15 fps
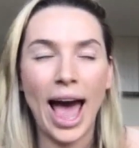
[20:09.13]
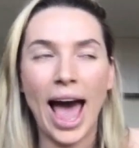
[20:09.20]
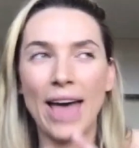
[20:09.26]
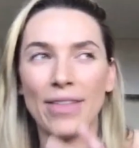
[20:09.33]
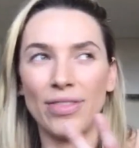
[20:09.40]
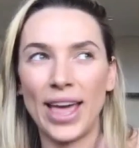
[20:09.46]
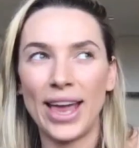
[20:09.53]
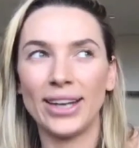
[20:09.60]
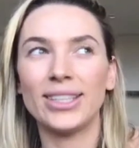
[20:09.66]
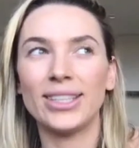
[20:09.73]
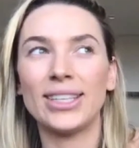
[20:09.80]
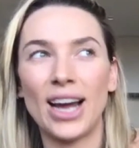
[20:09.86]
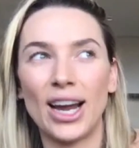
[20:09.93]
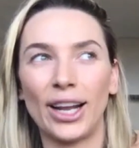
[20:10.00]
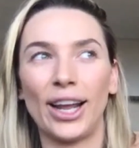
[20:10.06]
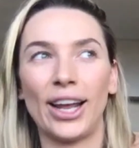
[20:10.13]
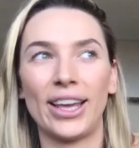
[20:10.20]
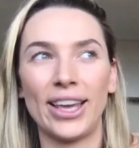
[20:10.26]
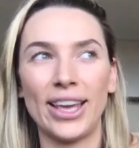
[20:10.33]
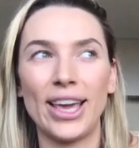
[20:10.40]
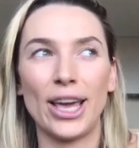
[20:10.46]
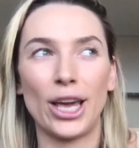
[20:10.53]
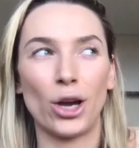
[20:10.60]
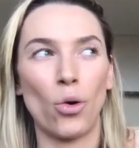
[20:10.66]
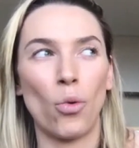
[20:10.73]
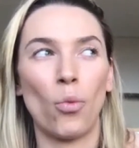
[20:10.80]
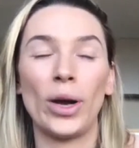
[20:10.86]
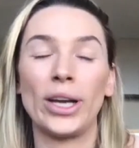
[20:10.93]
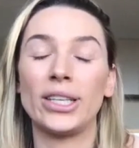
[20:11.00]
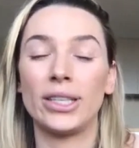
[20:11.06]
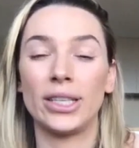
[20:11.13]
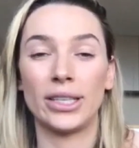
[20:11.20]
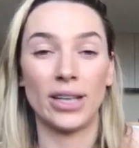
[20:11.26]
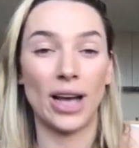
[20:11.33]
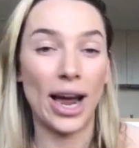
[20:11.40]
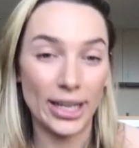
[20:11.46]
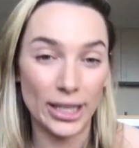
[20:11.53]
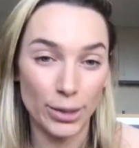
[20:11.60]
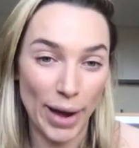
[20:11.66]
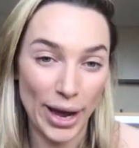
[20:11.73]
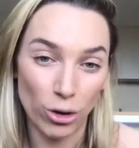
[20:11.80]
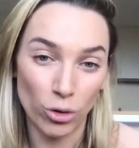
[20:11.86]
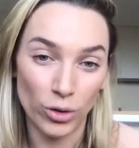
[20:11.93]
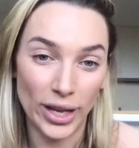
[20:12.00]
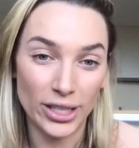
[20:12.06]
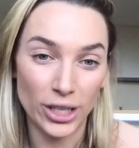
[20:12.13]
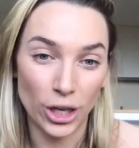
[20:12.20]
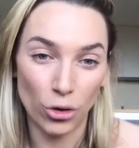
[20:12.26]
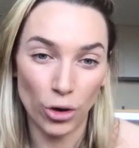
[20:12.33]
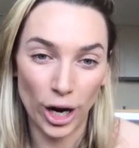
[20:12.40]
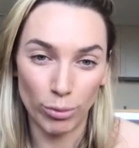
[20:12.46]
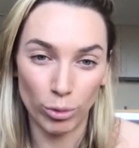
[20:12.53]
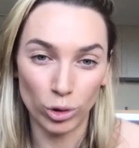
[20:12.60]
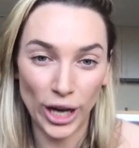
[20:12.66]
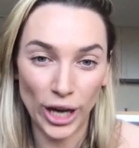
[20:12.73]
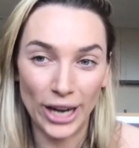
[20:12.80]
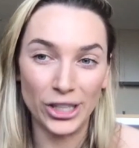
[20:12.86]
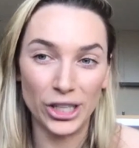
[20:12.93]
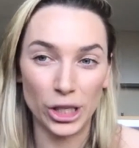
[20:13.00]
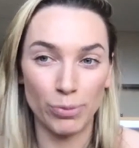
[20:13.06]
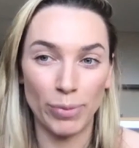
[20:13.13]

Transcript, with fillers: And then starting at Kick, we decided to make all these incredible changes,